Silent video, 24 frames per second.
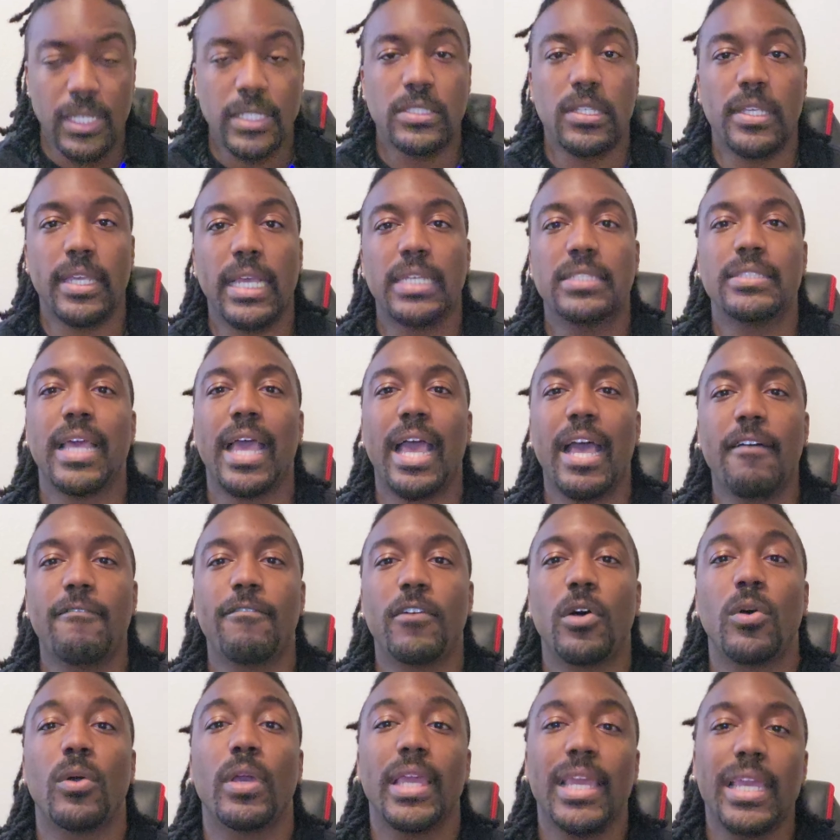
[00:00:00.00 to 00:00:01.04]
So yes, the
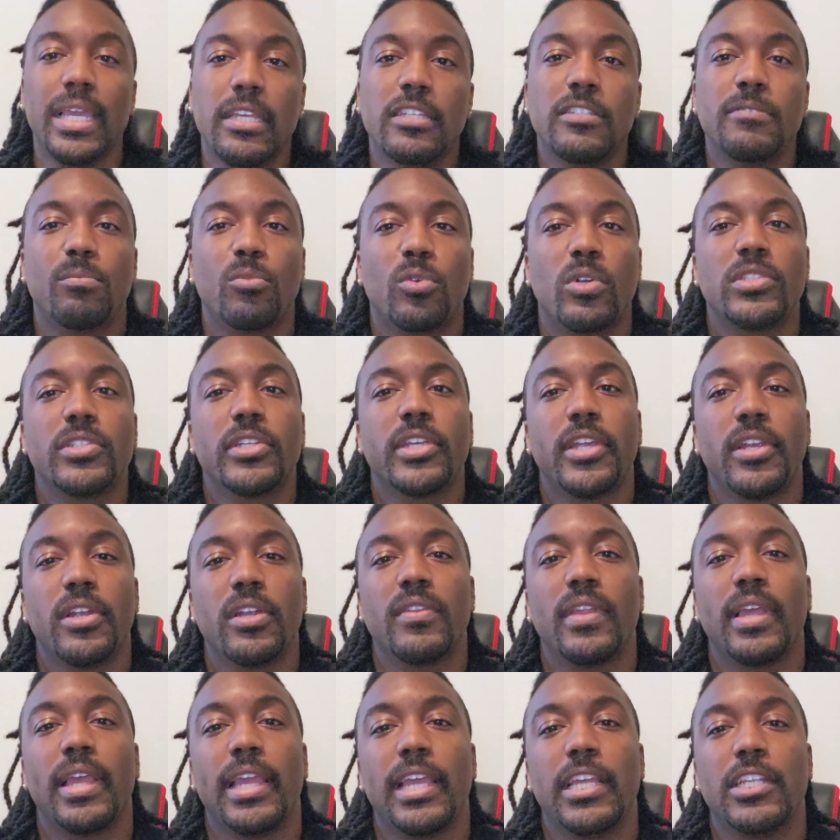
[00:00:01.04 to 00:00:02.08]
iPhone is more
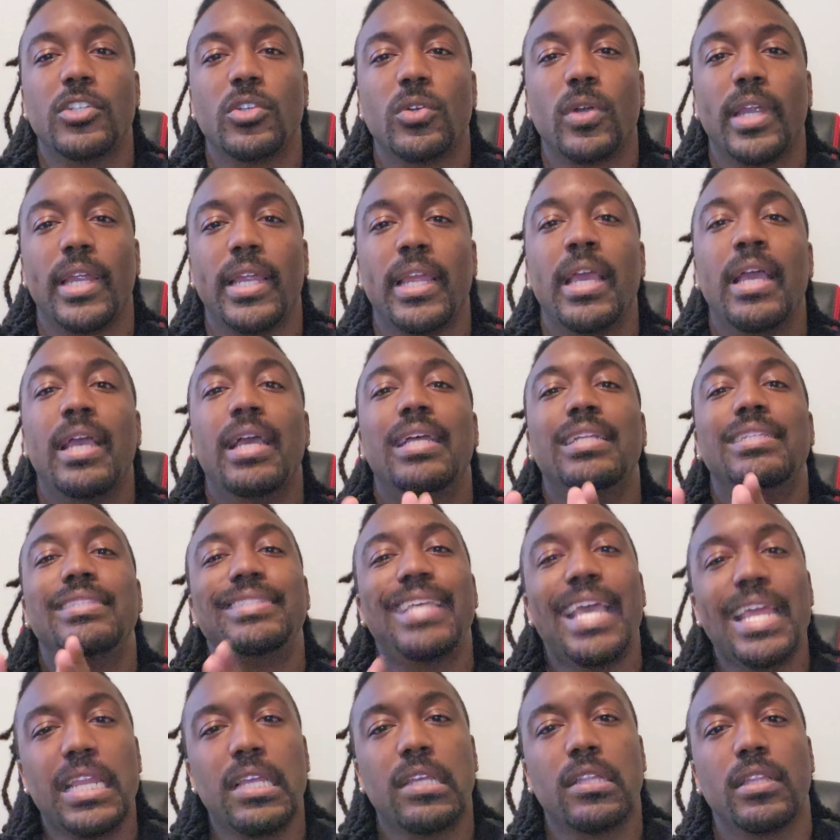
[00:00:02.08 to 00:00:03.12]
secure than Android
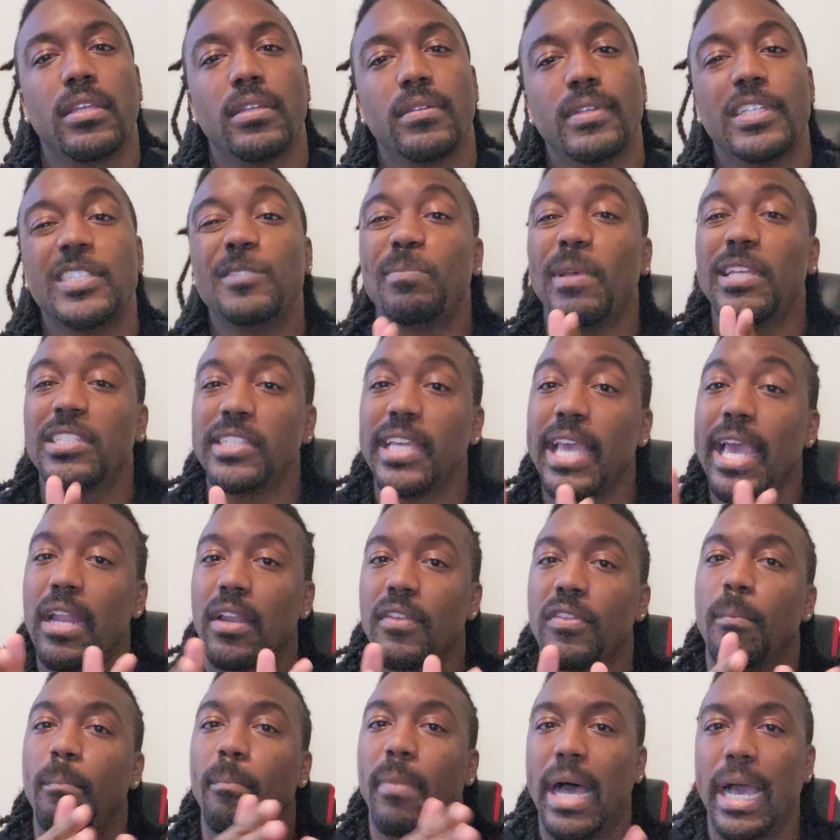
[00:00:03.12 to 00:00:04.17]
technically, especially
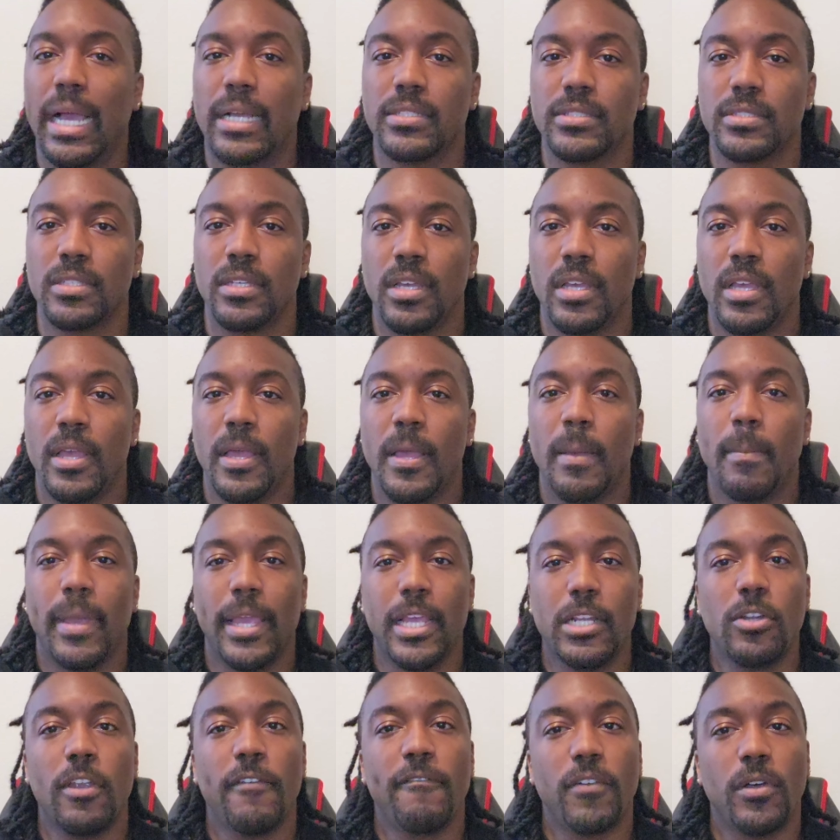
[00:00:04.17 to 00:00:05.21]
out of the box.
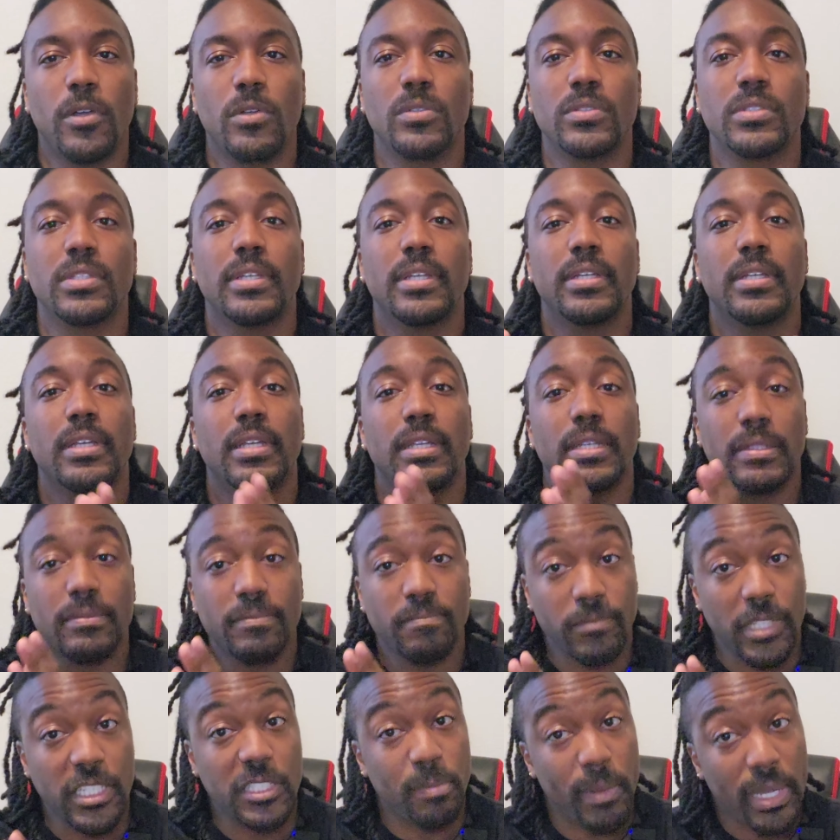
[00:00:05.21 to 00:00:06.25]
The Android phones,
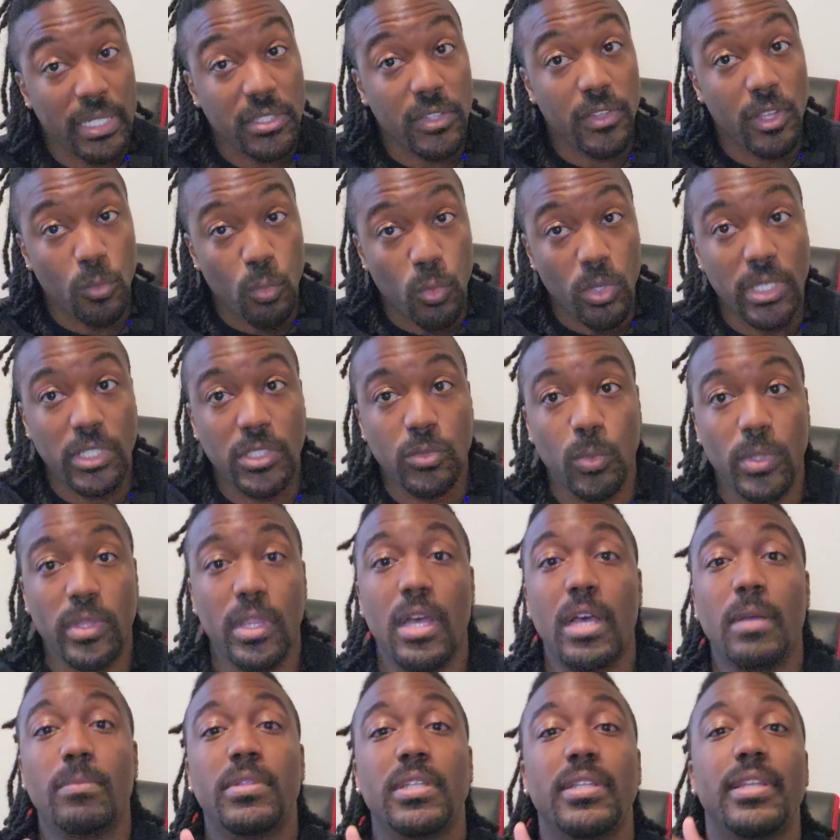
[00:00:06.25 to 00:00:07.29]
especially the ones with
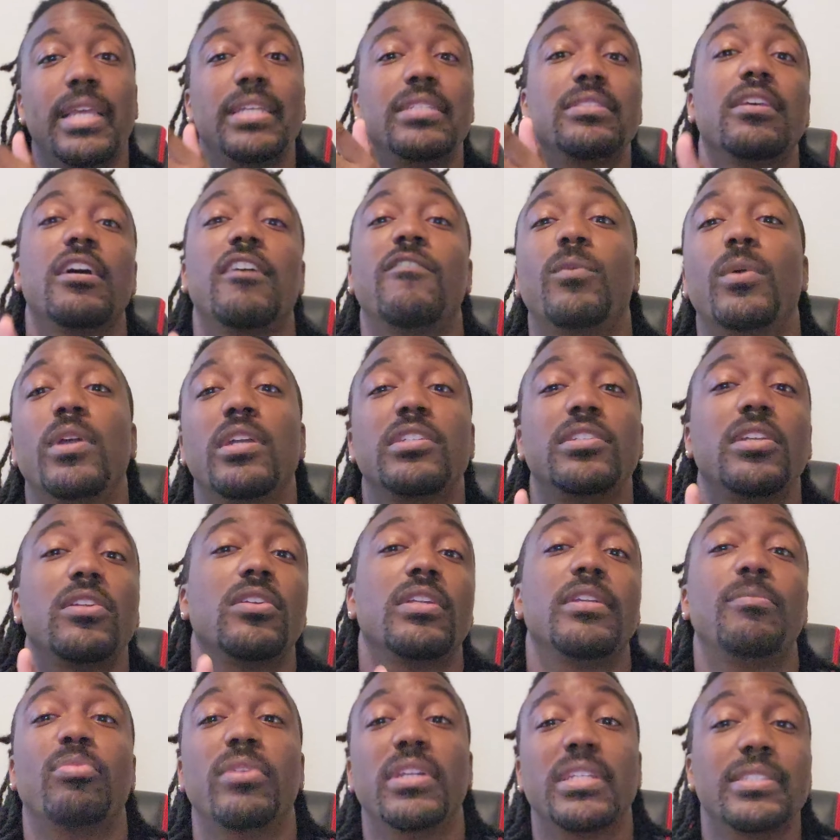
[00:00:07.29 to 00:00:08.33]
up-to-date software, are
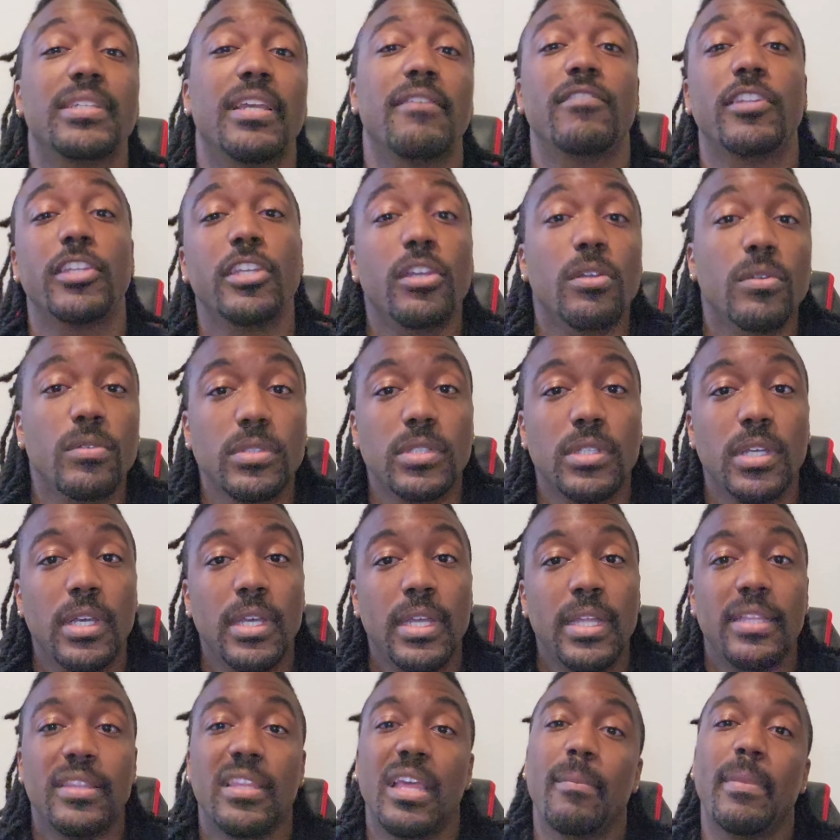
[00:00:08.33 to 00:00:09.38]
generally pretty safe to use.
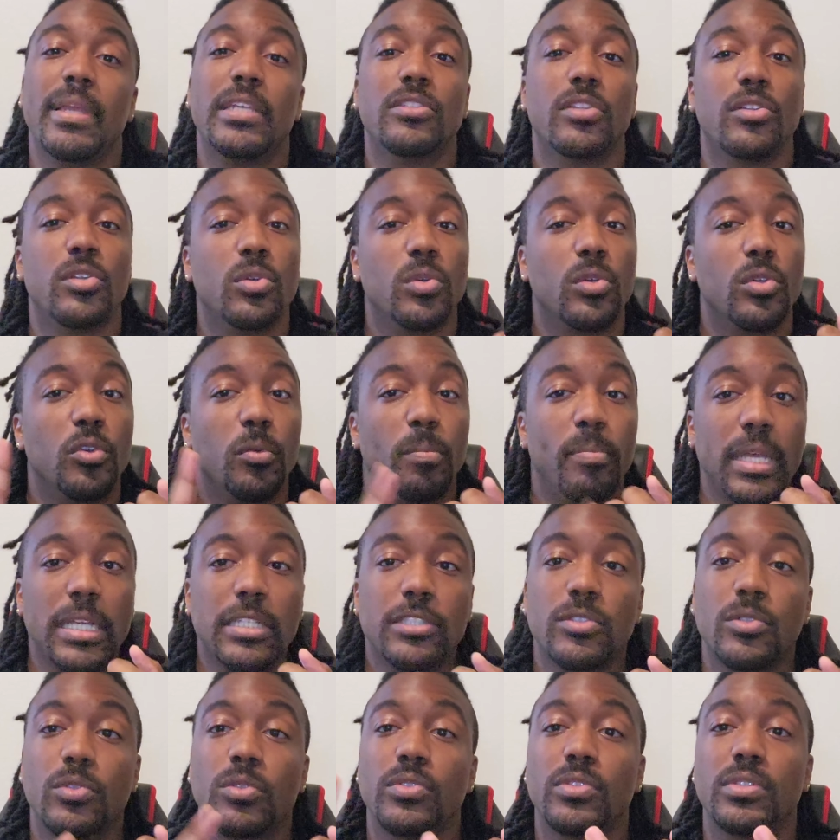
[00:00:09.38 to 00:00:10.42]
That means the new Google
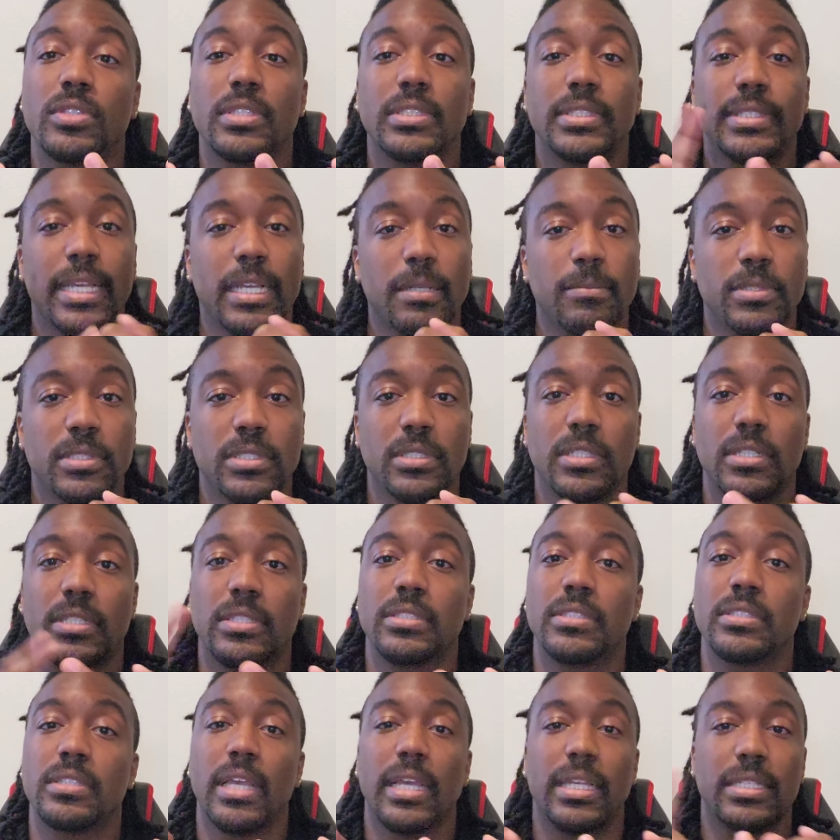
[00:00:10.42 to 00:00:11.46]
Pixels,
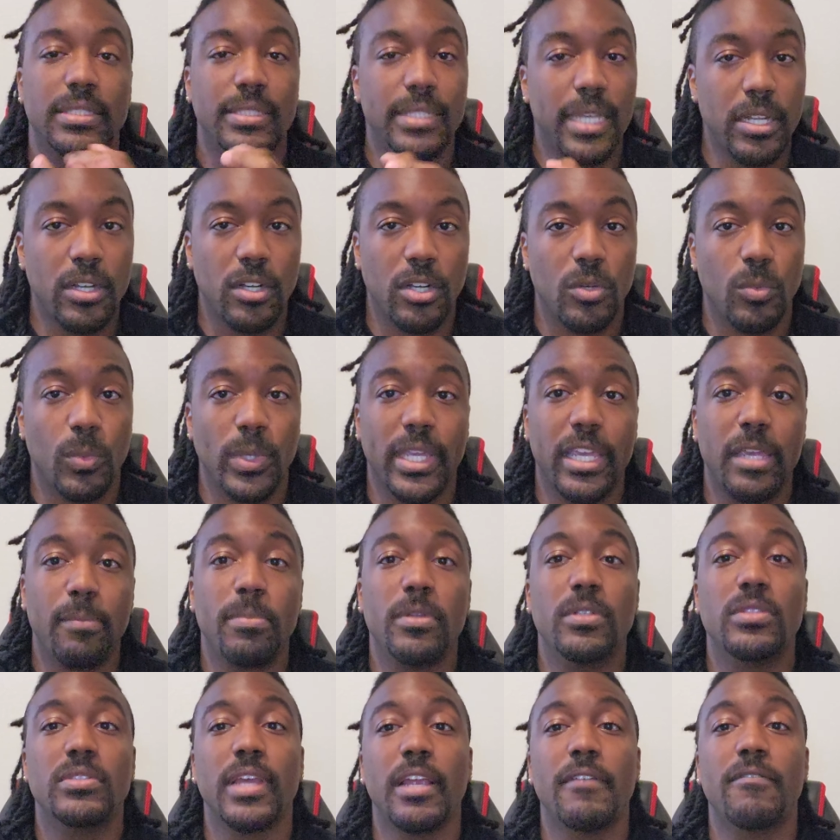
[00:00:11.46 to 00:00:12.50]
Samsungs, etc. will
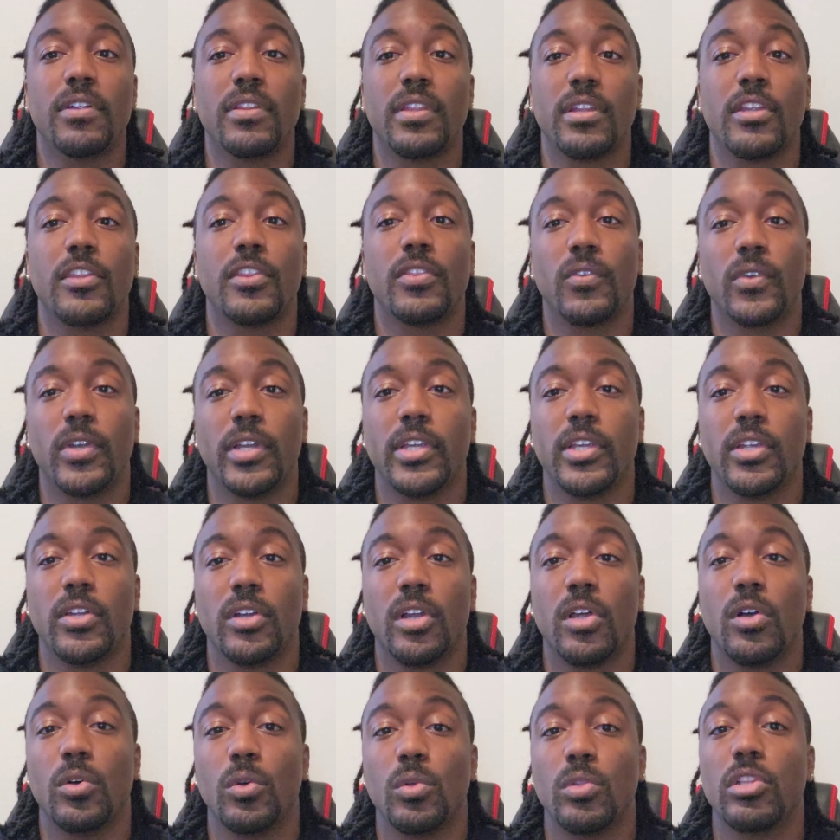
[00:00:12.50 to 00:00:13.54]
keep you safer than a
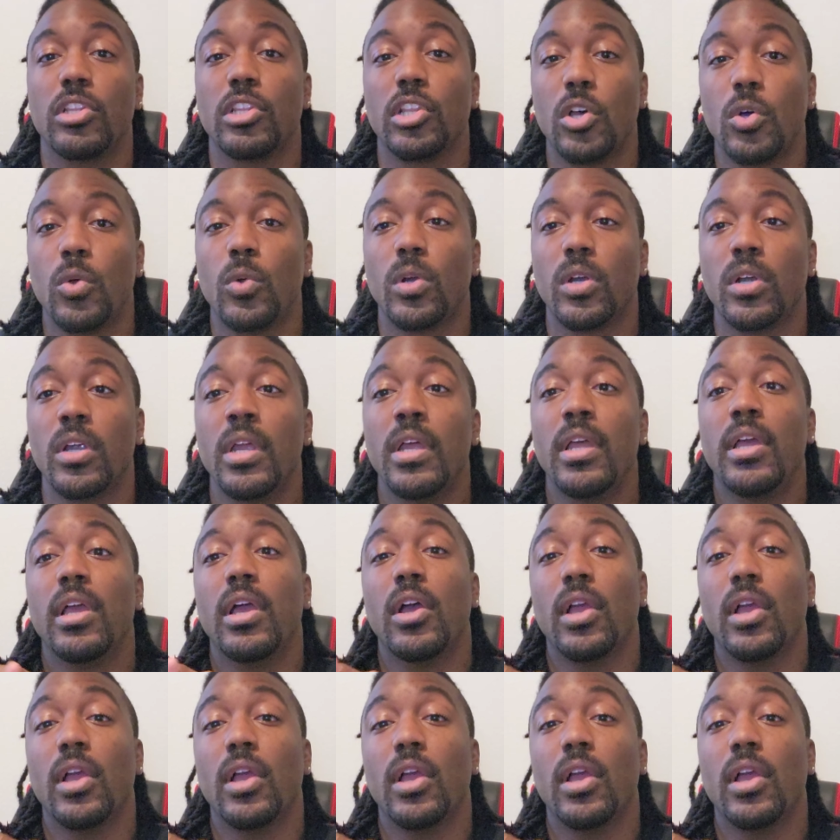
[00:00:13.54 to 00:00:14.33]
3-year-old lower,